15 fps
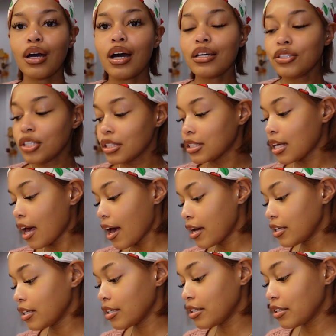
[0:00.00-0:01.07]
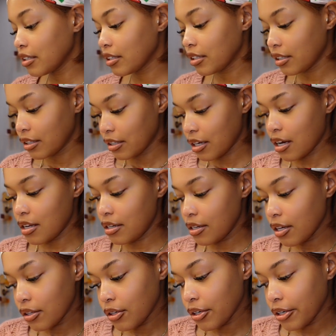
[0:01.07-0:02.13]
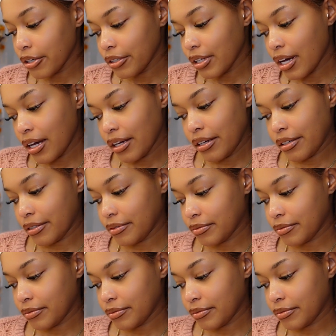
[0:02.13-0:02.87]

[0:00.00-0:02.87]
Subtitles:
I just added another like